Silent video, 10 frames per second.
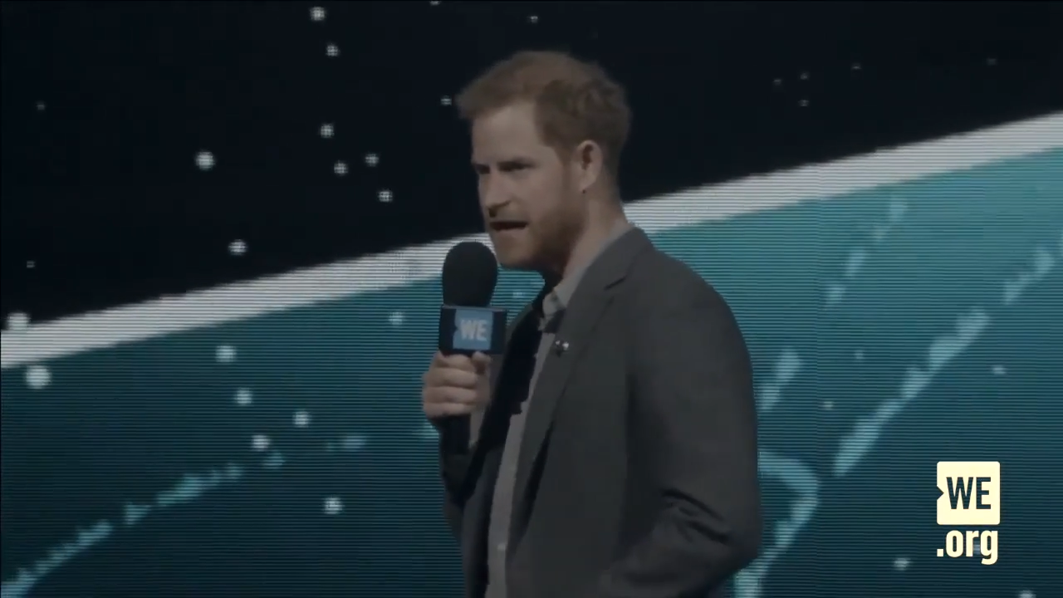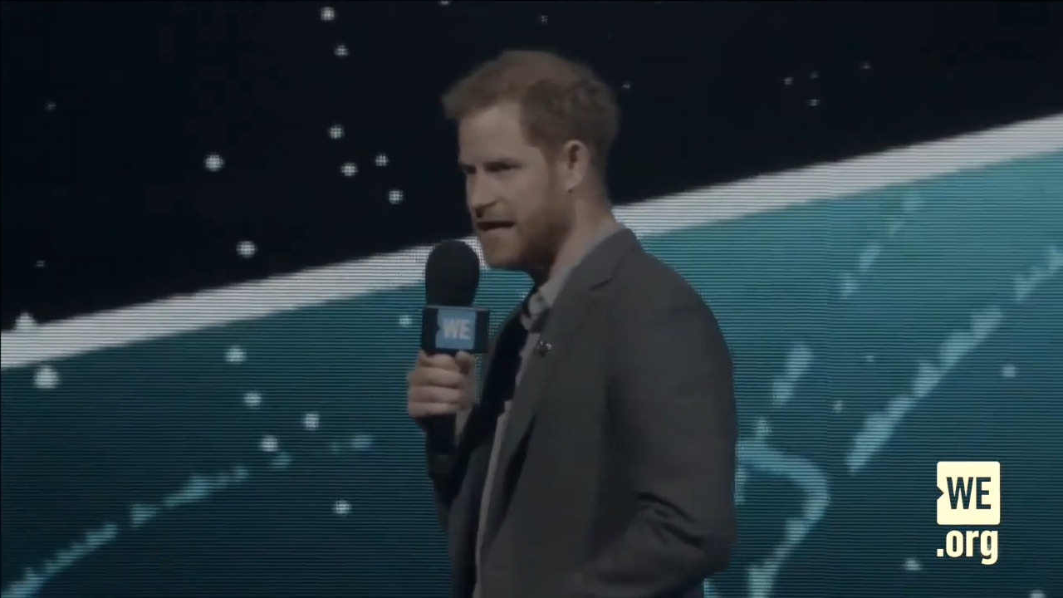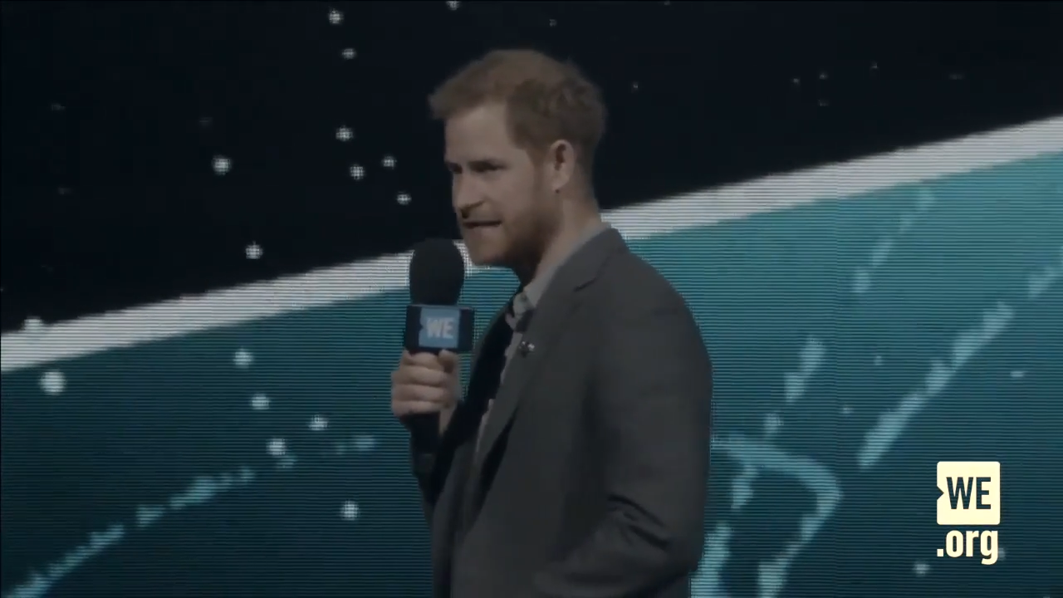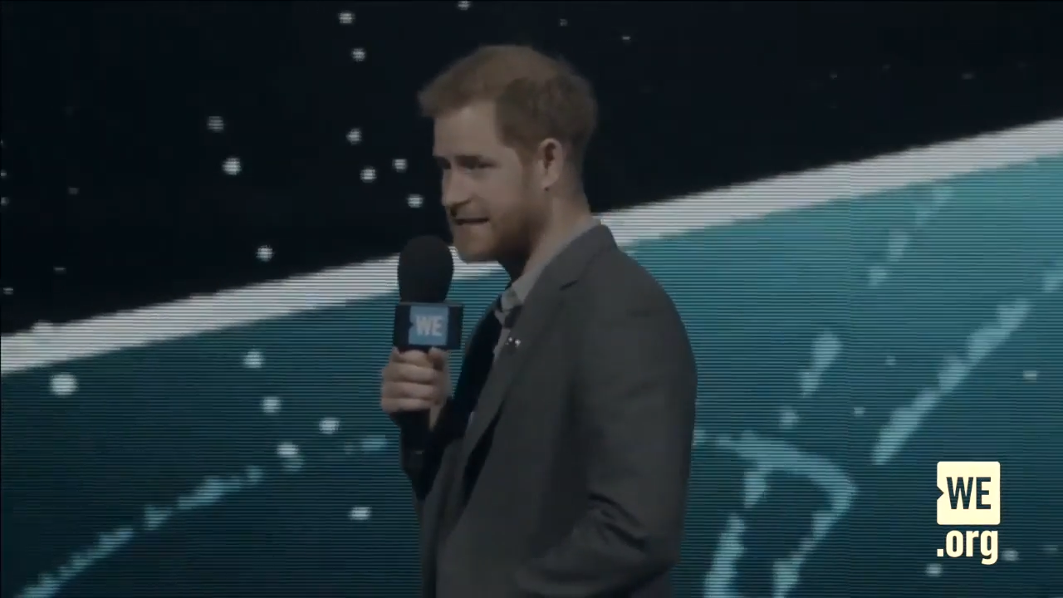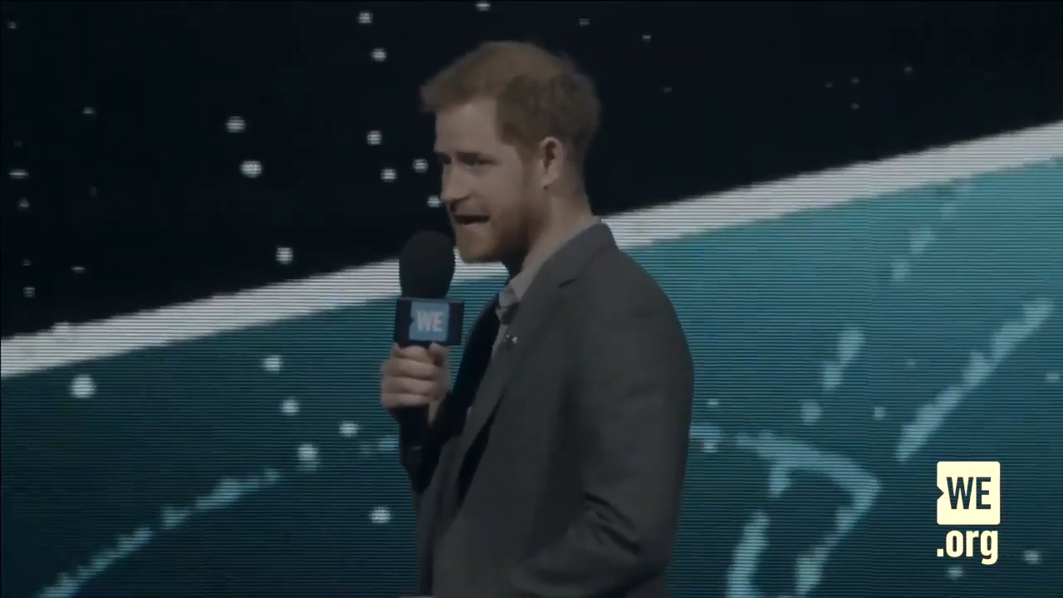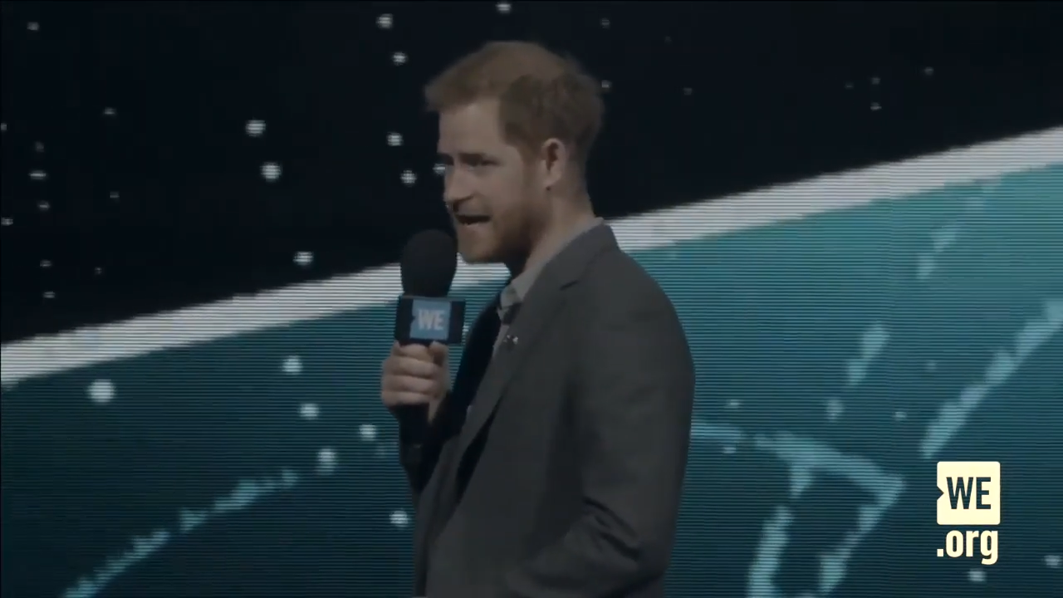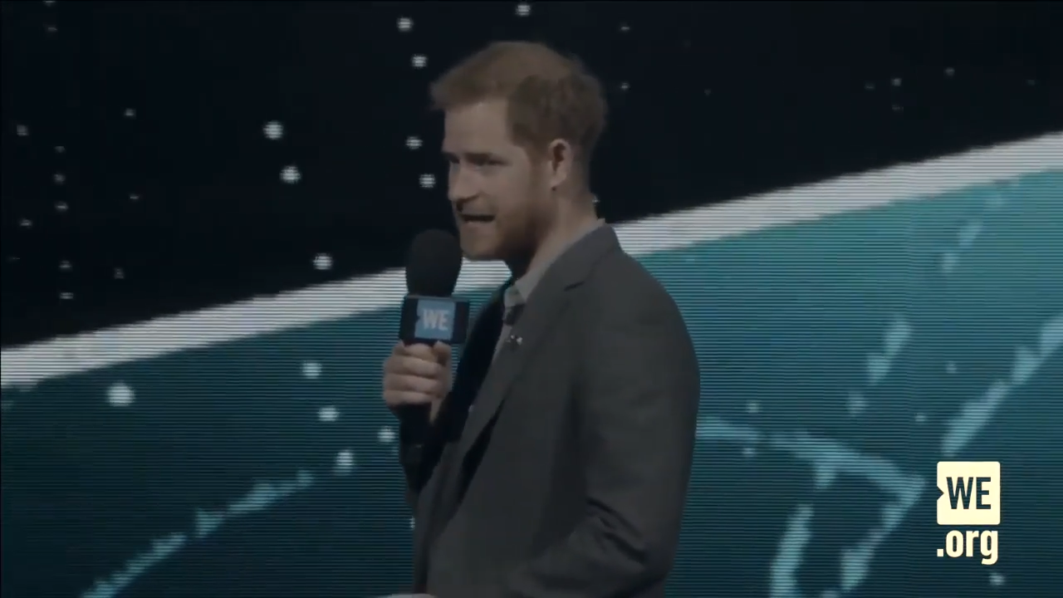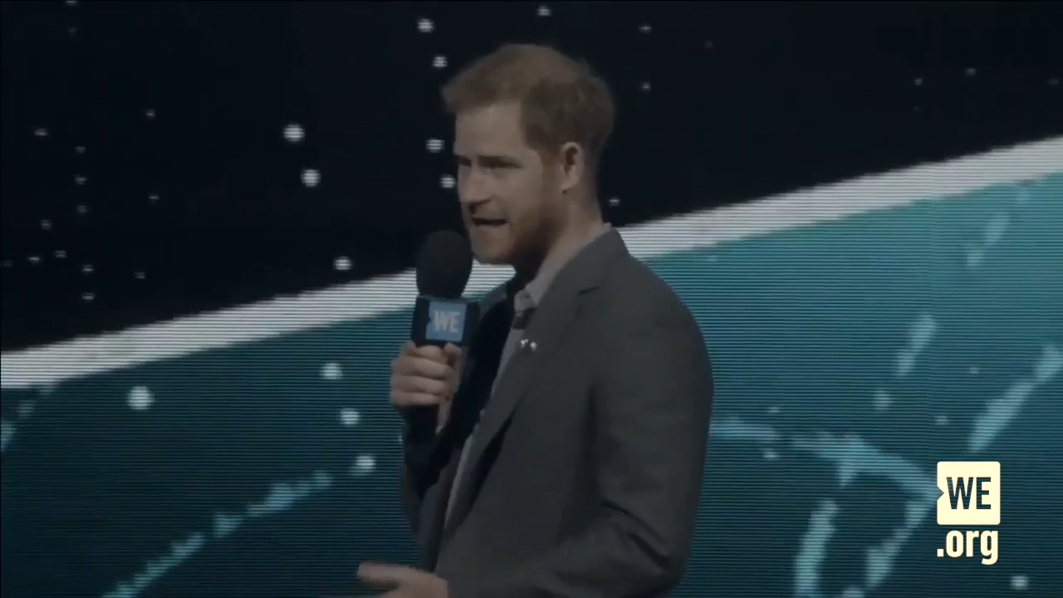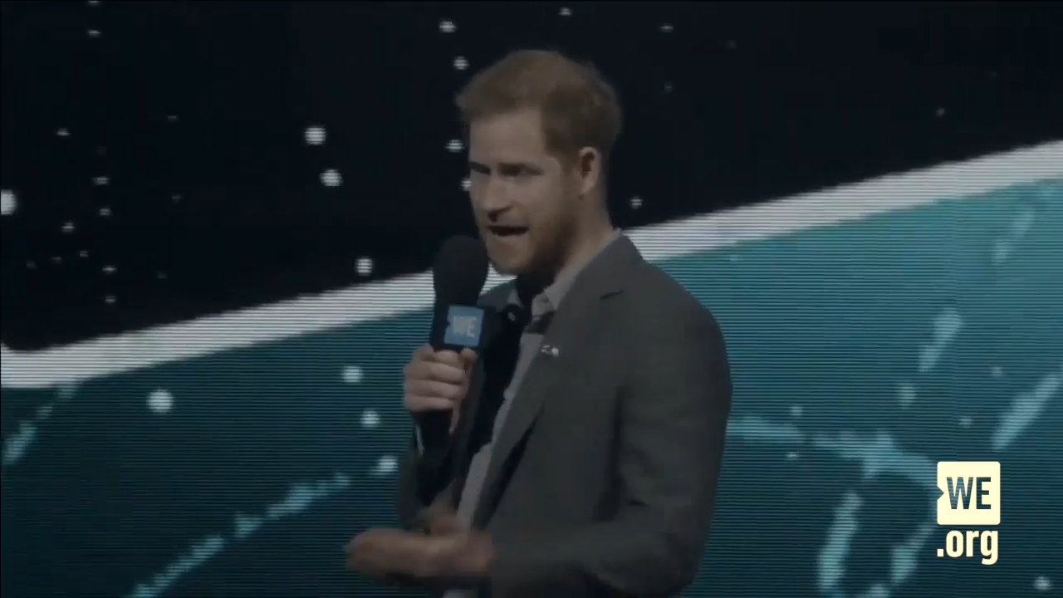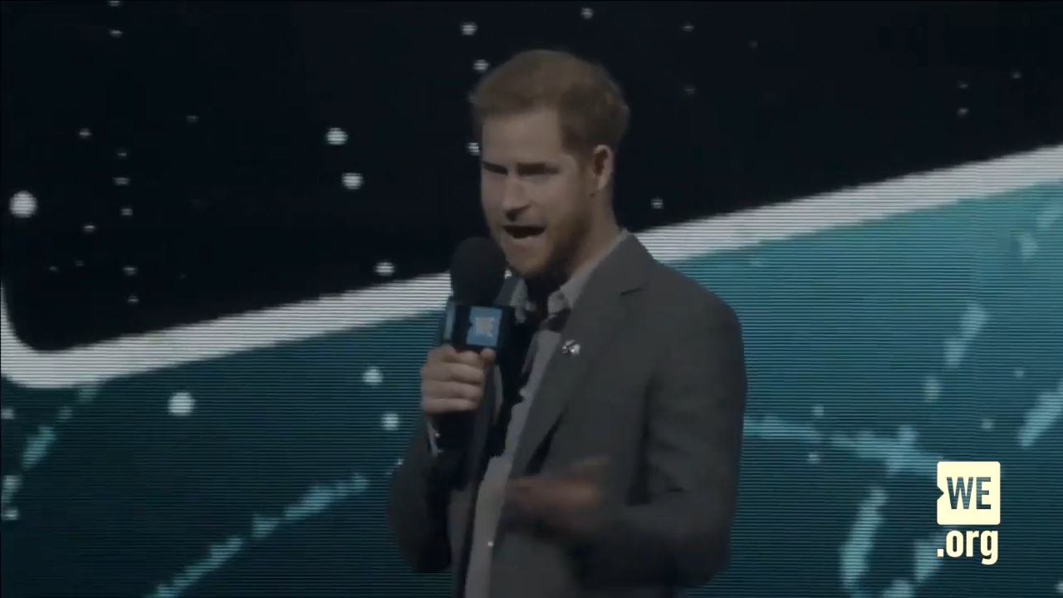let's take